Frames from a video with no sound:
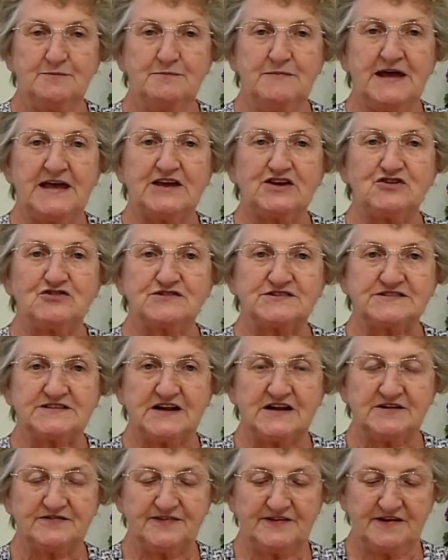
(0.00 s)
Make
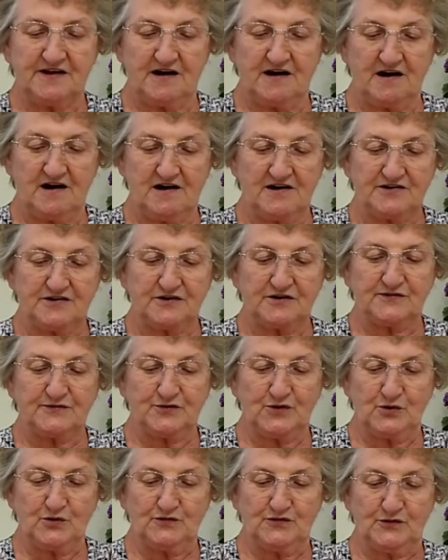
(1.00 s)
yourself an ark
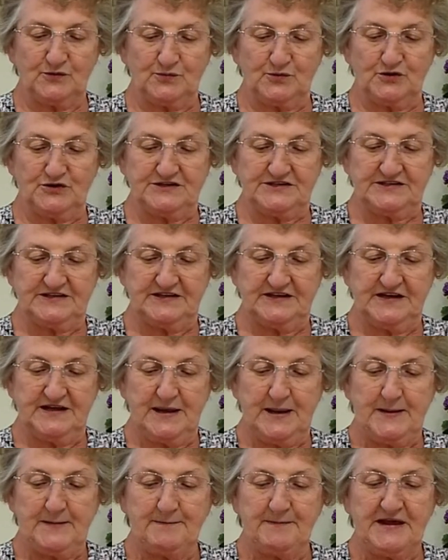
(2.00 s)
of gopher wood.
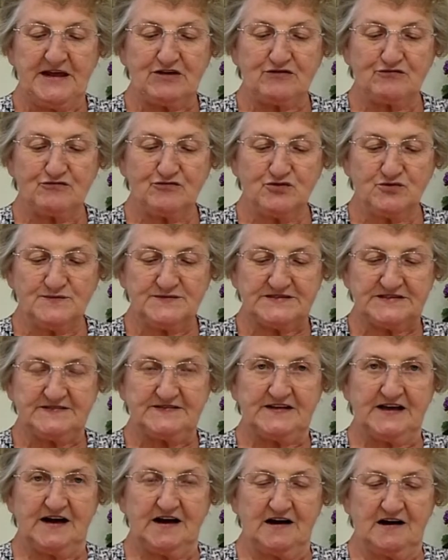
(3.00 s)
Make rooms
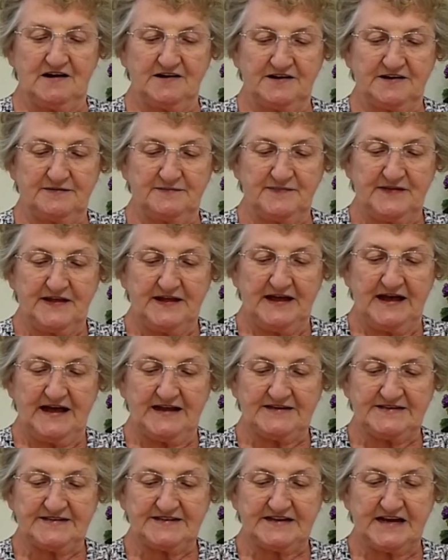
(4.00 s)
in the ark,
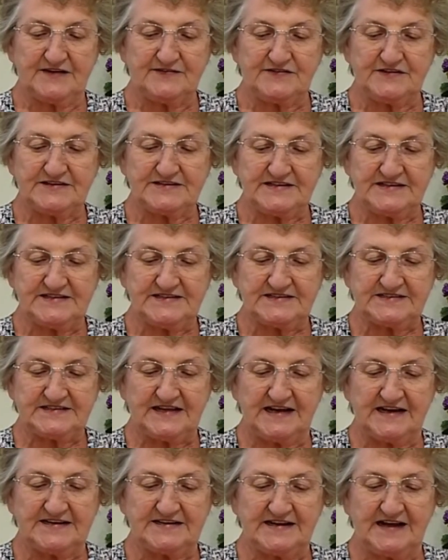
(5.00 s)
and cover it
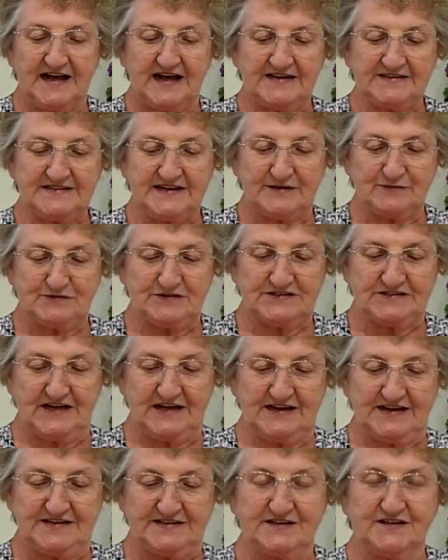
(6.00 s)
inside and
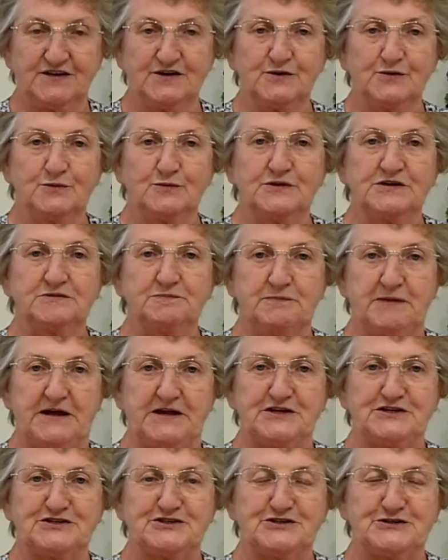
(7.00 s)
outside with
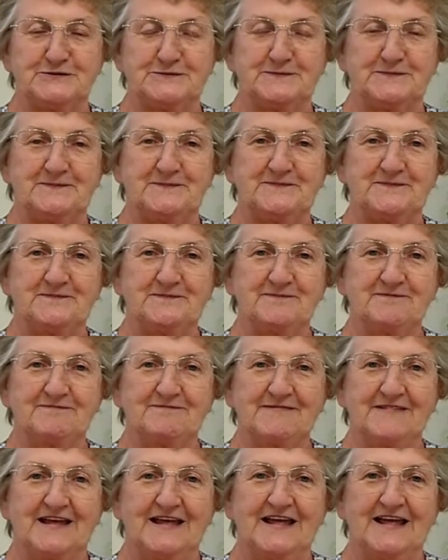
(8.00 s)
pitch."
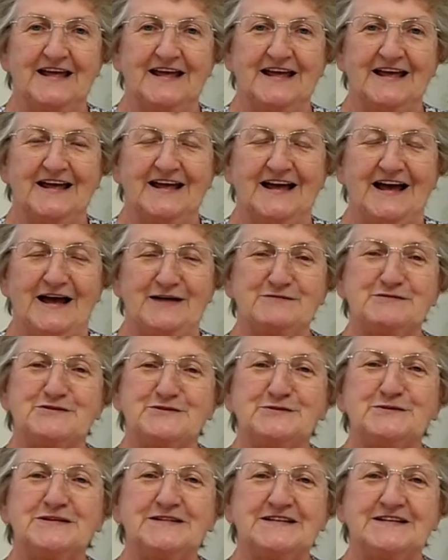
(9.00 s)
I'm
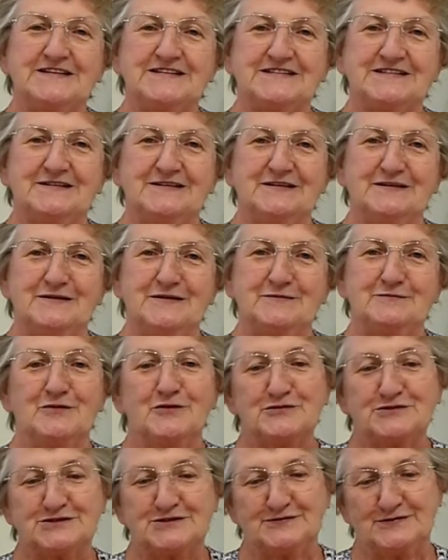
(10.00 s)
sure that
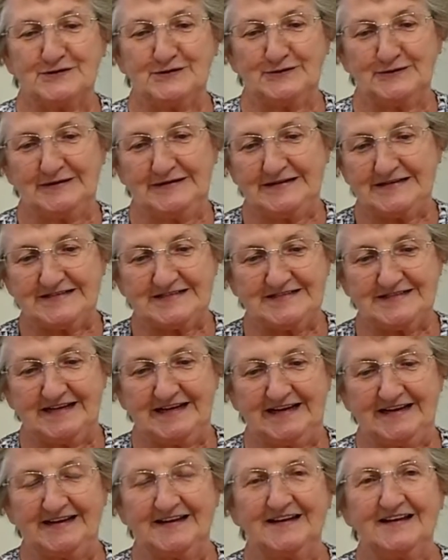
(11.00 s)
most of you
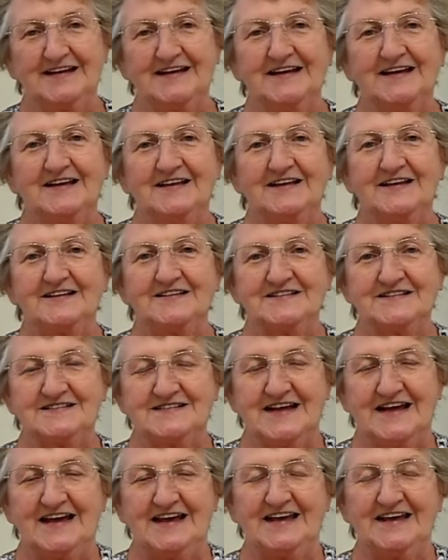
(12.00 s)
listening
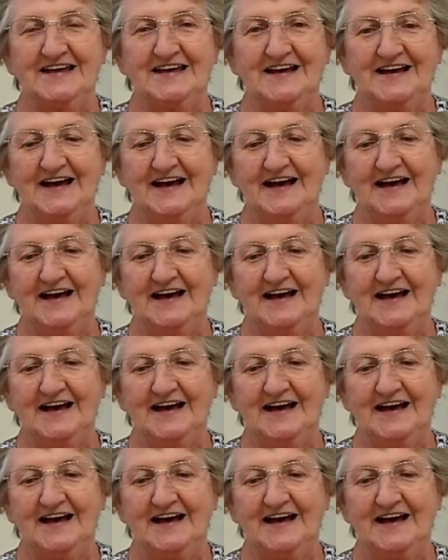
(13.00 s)
today